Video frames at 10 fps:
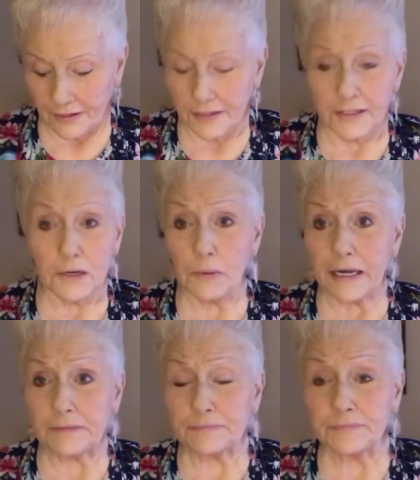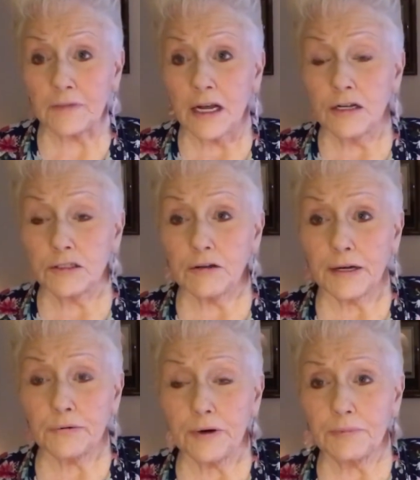anyway, so I
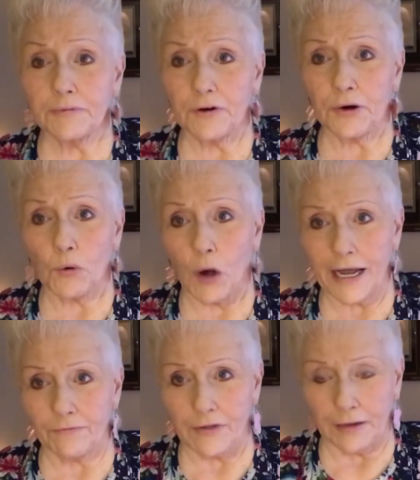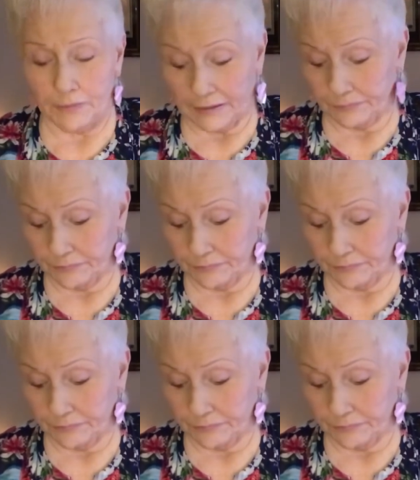grew up in a very quiet family.